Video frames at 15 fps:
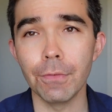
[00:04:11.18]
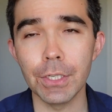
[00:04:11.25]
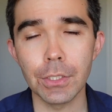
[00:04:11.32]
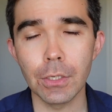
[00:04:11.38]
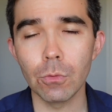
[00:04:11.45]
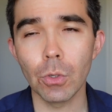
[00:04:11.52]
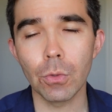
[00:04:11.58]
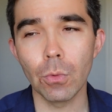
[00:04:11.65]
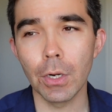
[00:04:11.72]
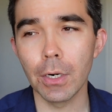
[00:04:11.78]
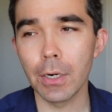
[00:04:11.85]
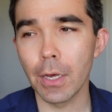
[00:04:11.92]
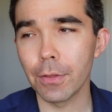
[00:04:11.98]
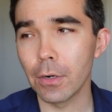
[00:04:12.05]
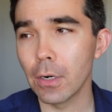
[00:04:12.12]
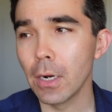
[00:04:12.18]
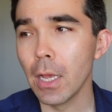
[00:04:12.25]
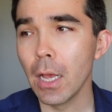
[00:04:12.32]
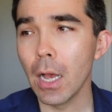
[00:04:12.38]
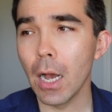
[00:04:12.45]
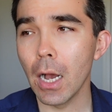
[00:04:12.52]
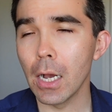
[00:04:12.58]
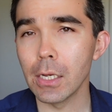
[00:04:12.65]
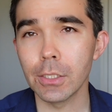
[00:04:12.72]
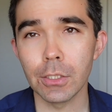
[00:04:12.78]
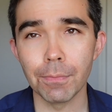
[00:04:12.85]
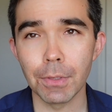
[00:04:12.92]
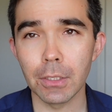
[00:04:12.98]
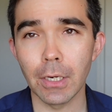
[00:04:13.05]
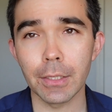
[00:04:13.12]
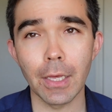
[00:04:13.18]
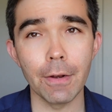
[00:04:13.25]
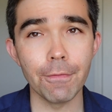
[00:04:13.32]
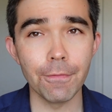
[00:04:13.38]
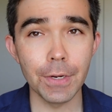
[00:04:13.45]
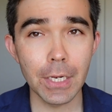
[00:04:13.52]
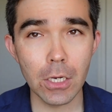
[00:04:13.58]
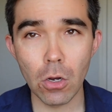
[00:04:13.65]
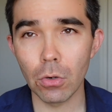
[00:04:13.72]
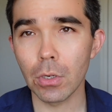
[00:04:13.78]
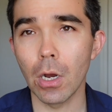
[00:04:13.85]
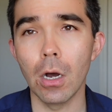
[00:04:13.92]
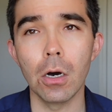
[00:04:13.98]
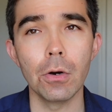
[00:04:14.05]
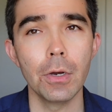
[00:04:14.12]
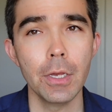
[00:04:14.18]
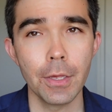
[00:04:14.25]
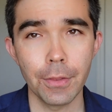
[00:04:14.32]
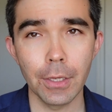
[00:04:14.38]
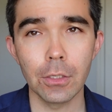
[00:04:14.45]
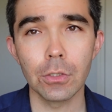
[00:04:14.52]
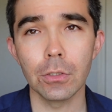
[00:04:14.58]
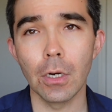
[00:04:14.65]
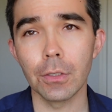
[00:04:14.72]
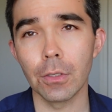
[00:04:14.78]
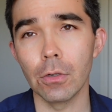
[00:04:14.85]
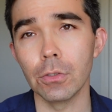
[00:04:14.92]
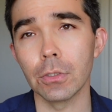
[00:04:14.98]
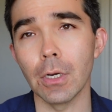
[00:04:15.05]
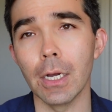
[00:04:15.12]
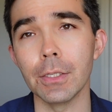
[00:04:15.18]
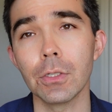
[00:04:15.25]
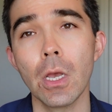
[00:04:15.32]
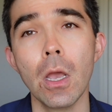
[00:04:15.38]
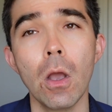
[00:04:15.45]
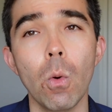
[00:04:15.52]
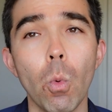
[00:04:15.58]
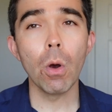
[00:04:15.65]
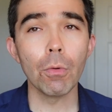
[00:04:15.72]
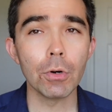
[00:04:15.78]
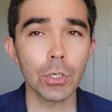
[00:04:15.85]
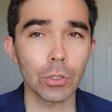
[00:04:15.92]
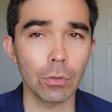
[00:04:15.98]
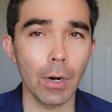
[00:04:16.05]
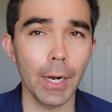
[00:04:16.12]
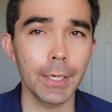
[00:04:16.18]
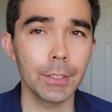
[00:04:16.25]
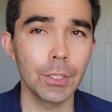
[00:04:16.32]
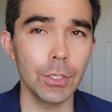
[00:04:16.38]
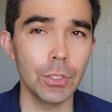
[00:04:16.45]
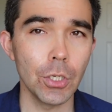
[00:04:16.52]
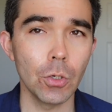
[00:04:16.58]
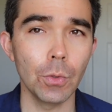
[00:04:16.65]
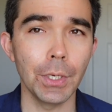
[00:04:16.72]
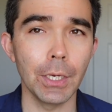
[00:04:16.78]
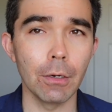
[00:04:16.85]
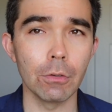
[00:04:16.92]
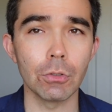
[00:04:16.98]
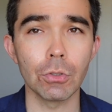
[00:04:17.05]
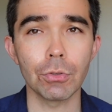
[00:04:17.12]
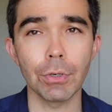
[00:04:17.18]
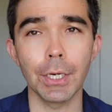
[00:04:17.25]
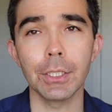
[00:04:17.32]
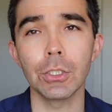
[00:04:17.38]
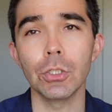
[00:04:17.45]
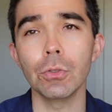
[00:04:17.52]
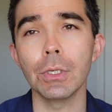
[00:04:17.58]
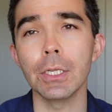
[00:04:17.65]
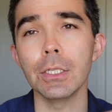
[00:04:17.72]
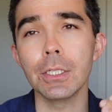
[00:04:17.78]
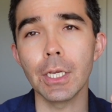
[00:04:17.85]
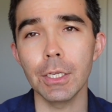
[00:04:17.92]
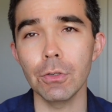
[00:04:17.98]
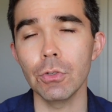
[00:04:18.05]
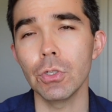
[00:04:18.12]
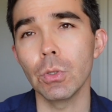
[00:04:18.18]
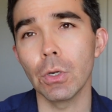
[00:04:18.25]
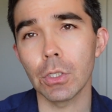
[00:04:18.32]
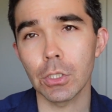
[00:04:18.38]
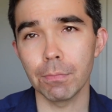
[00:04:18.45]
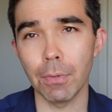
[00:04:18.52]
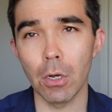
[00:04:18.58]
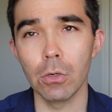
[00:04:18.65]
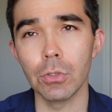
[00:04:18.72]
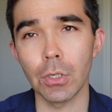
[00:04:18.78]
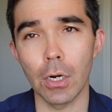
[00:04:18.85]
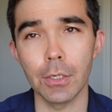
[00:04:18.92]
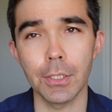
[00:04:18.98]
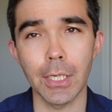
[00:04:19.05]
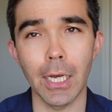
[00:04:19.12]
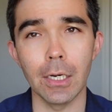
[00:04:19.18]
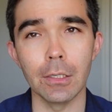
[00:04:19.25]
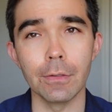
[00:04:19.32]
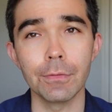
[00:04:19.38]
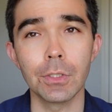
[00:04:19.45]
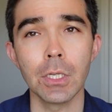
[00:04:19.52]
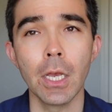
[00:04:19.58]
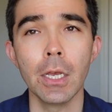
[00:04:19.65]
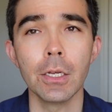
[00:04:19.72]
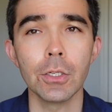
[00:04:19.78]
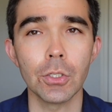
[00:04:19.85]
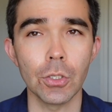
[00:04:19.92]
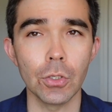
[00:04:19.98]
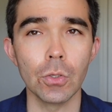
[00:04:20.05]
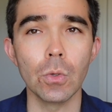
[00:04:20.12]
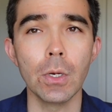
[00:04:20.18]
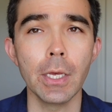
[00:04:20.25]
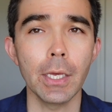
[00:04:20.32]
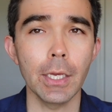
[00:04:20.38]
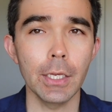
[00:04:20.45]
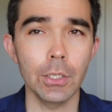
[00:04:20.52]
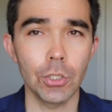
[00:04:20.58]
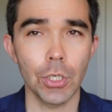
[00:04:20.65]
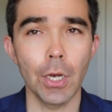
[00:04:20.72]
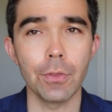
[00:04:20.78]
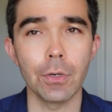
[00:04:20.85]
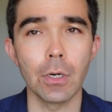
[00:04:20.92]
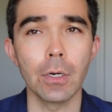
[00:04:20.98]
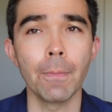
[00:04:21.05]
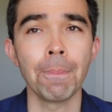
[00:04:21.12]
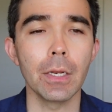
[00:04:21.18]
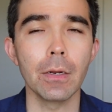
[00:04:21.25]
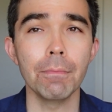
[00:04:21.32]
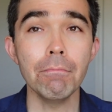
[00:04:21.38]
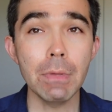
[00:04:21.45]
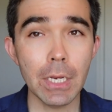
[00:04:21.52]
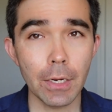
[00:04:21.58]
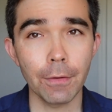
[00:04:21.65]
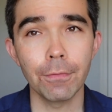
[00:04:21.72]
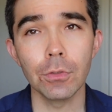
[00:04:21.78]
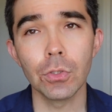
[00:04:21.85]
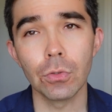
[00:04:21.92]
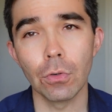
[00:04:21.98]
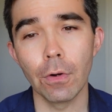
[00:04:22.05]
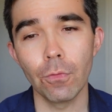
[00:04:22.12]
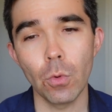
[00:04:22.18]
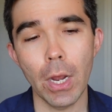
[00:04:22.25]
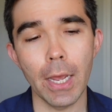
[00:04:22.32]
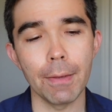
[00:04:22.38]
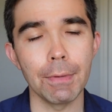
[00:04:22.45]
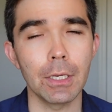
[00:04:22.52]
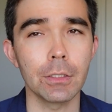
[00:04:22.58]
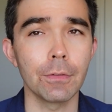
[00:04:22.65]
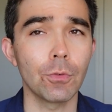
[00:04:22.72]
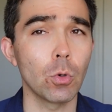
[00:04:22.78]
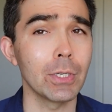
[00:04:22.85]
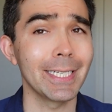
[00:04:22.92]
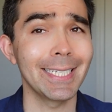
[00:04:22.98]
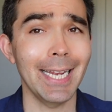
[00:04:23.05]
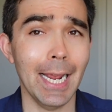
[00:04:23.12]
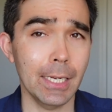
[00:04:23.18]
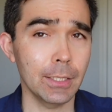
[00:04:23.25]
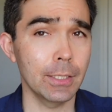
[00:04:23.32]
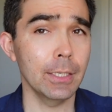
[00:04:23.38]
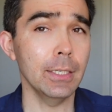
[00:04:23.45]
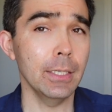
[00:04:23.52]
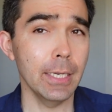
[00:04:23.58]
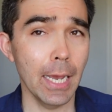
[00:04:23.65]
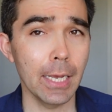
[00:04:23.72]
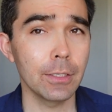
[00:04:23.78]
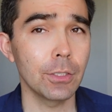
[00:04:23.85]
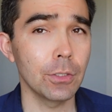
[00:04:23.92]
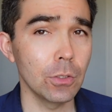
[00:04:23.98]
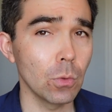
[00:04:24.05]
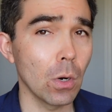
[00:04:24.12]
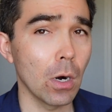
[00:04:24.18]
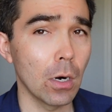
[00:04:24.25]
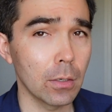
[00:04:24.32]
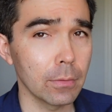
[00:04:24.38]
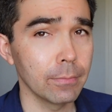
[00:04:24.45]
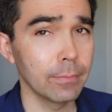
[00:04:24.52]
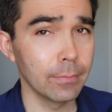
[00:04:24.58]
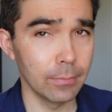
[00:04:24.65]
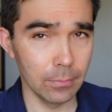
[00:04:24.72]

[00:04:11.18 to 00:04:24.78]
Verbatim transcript: visit with one another, uh, something like that, video call, things along those lines. What we're trying to do here is we're trying to continue to expose ourselves to each other in a meaningful sort of way, because of course texting, yes, you are